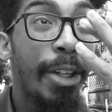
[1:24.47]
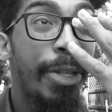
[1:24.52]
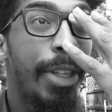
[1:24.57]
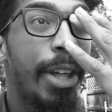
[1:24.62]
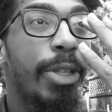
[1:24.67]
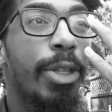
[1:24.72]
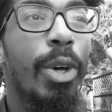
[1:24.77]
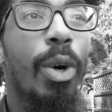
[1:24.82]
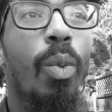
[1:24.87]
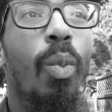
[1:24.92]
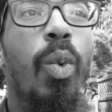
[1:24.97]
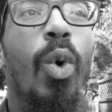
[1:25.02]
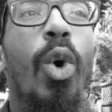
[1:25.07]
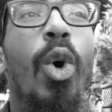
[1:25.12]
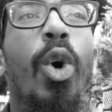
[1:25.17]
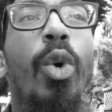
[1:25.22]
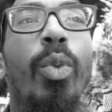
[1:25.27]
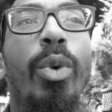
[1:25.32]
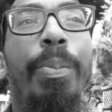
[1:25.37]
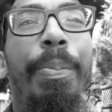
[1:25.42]
then the
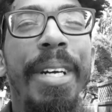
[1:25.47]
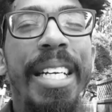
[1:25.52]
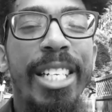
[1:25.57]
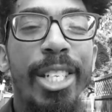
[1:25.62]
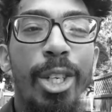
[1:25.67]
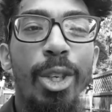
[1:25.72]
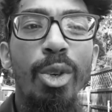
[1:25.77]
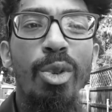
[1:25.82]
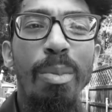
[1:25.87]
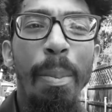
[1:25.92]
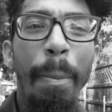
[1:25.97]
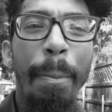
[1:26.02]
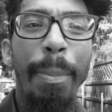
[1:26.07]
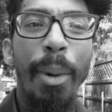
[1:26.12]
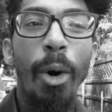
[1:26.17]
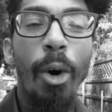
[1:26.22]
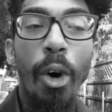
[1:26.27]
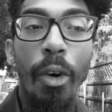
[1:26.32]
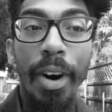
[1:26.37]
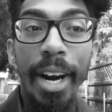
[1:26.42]
world would be too
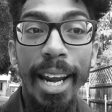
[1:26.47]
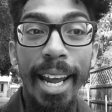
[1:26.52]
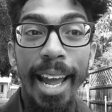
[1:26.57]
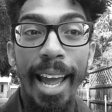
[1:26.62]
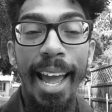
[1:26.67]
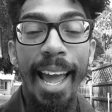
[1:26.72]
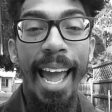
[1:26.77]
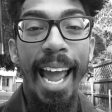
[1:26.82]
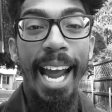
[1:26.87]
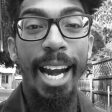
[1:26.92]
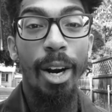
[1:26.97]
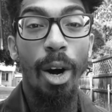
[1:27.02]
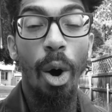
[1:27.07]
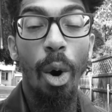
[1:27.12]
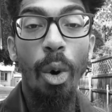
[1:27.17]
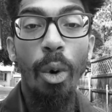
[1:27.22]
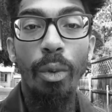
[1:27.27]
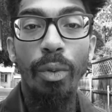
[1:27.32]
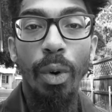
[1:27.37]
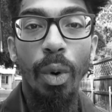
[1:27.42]
boring and
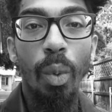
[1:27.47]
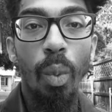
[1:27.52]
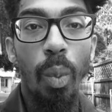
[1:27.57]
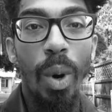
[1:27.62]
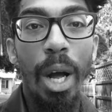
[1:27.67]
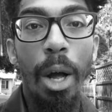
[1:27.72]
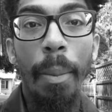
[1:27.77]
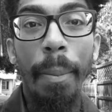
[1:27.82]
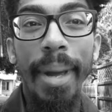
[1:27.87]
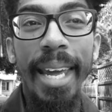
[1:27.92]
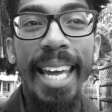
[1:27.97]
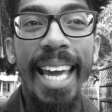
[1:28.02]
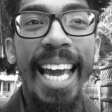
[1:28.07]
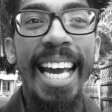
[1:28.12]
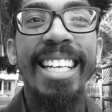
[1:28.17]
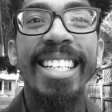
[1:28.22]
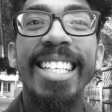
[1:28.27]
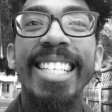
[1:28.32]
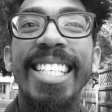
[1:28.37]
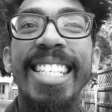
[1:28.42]
overwhelming
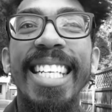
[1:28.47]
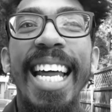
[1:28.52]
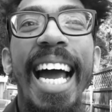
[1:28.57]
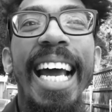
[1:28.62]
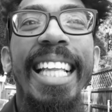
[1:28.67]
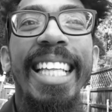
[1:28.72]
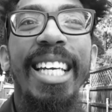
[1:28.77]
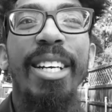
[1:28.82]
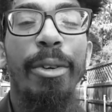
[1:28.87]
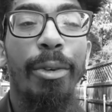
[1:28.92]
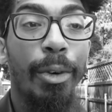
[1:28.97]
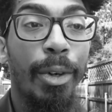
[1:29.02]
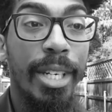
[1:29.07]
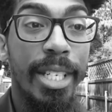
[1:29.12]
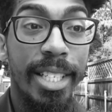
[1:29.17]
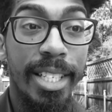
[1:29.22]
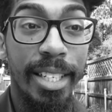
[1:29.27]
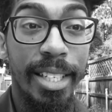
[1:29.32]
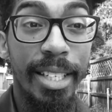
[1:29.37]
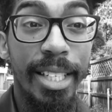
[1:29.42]
and silent for
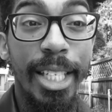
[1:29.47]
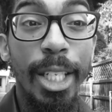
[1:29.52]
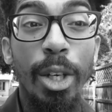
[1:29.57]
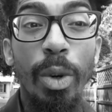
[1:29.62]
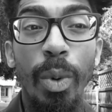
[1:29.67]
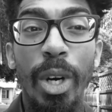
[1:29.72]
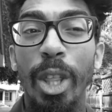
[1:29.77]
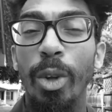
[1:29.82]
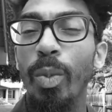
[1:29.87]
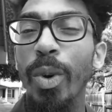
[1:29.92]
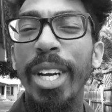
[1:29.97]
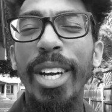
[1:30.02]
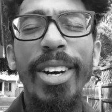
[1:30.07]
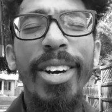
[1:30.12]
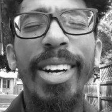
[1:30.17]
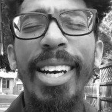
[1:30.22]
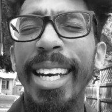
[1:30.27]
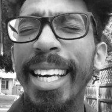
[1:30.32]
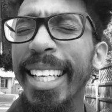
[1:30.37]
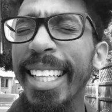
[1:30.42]
us to deal with. We
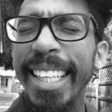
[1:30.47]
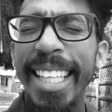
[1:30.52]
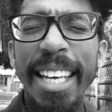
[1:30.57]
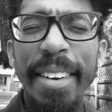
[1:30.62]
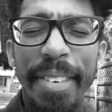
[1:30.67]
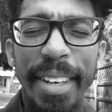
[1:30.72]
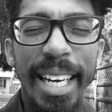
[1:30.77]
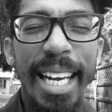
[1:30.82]
couldn't live